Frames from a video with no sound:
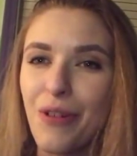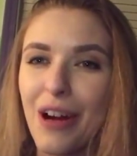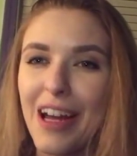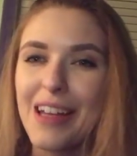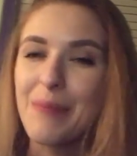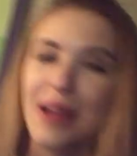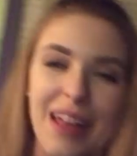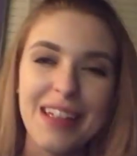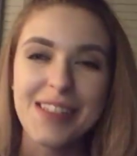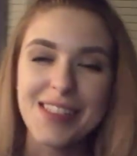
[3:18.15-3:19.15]
for it,
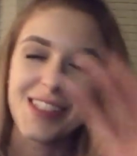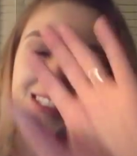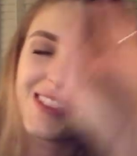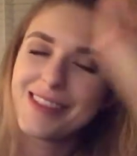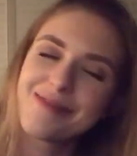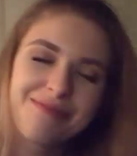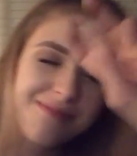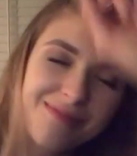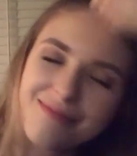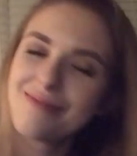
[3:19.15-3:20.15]
but it's just